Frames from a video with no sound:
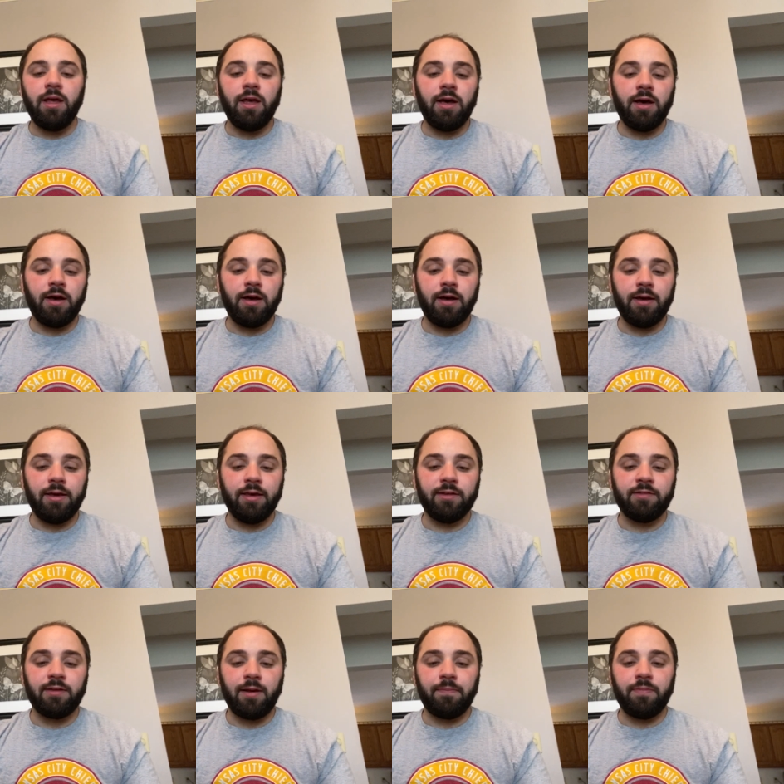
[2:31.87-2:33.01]

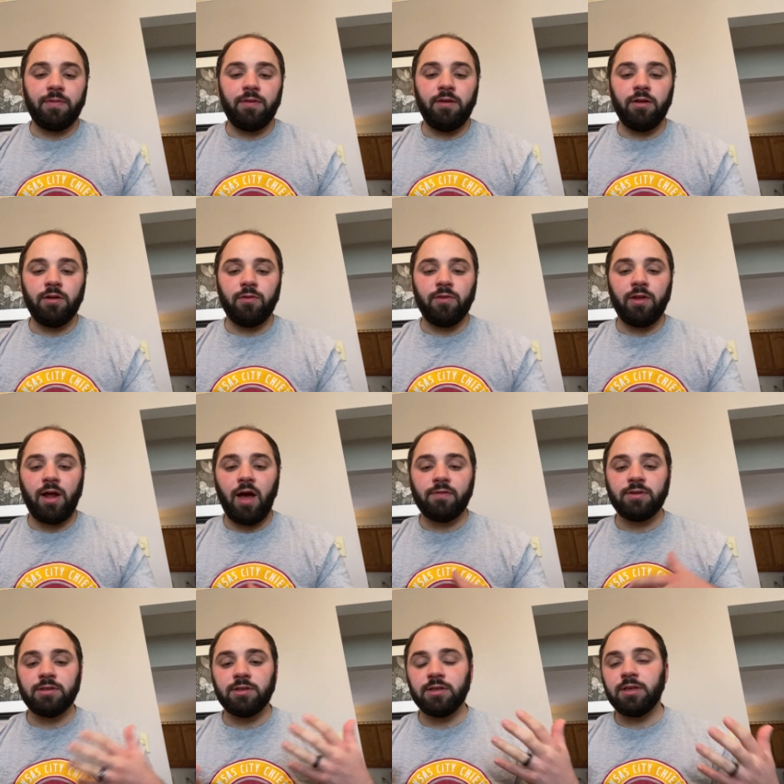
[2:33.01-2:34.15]
except, you know,
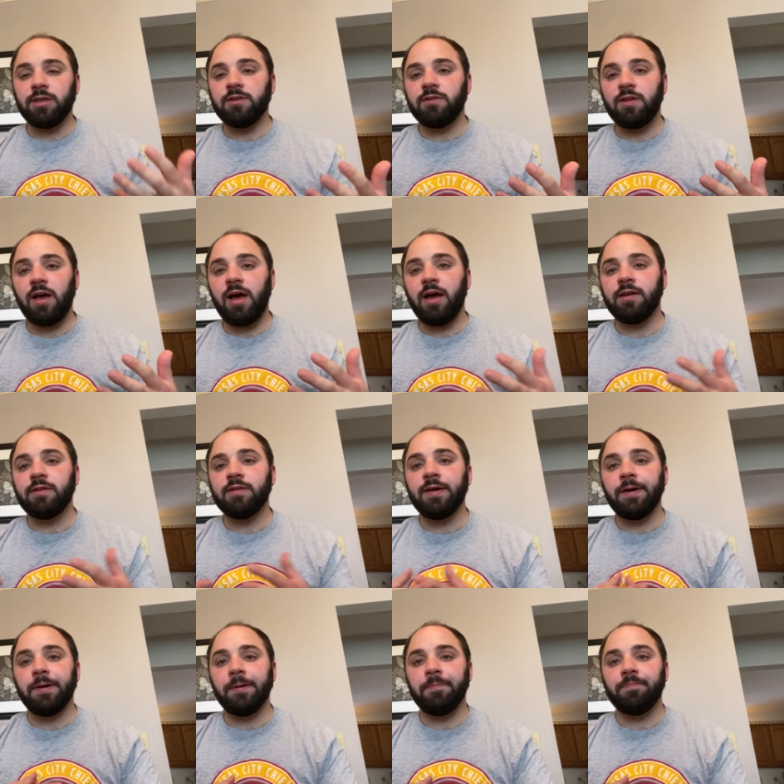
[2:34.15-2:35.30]
obviously it's not,
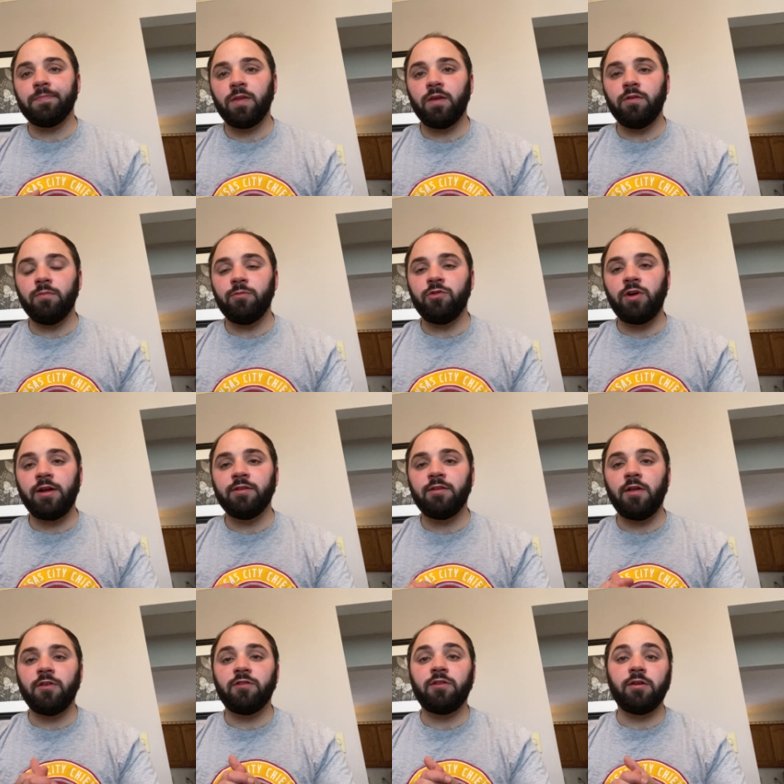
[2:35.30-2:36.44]
John is
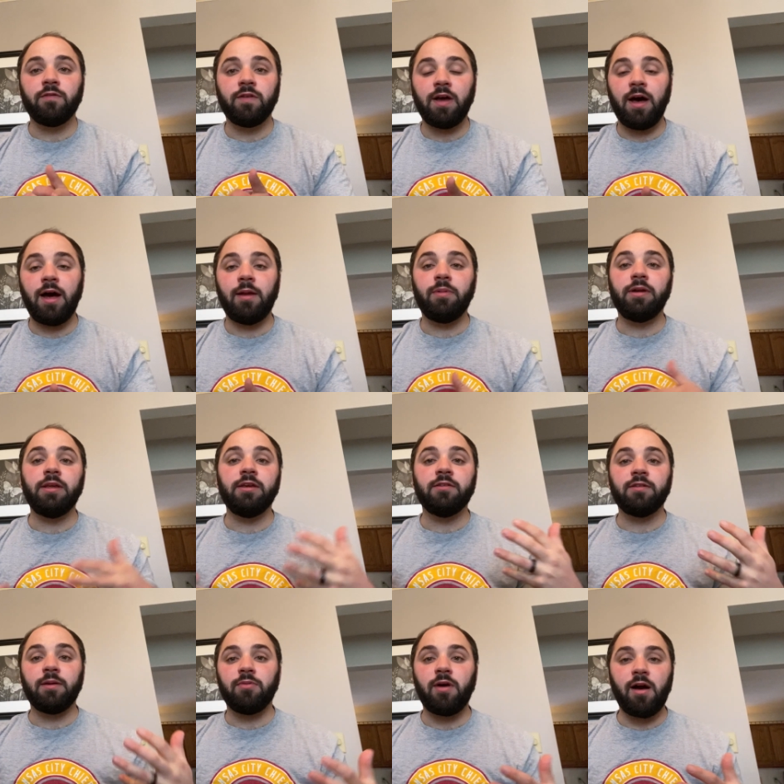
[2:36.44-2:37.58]
not the son of God, but he is
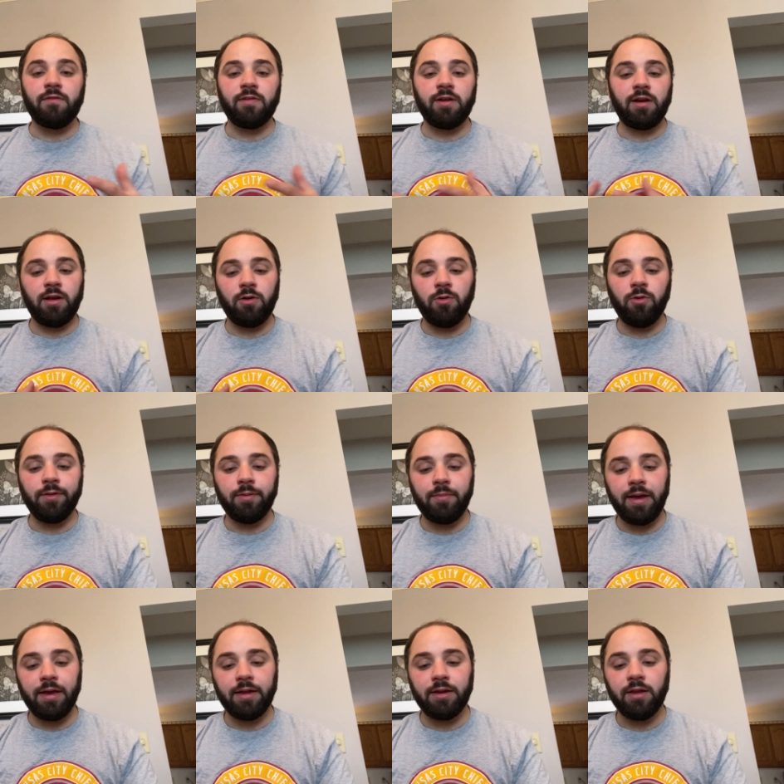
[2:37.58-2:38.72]
a prophet and a holy
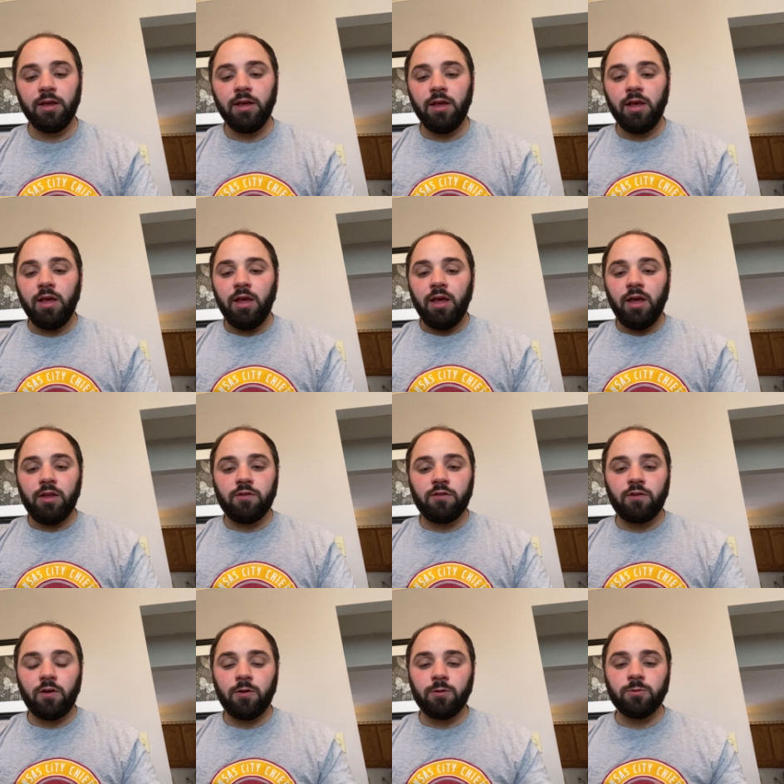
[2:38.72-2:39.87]
man. And
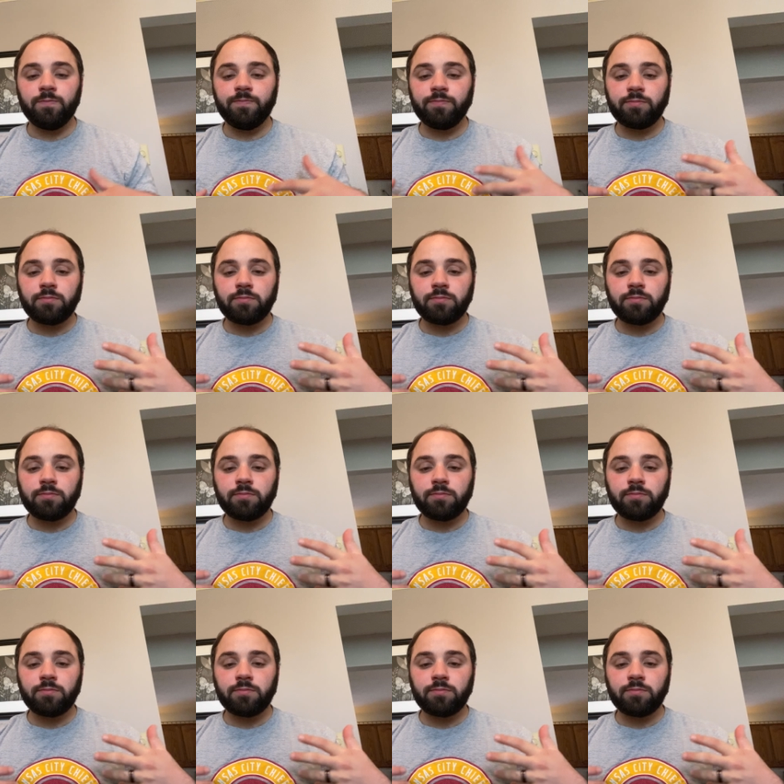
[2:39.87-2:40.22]
so,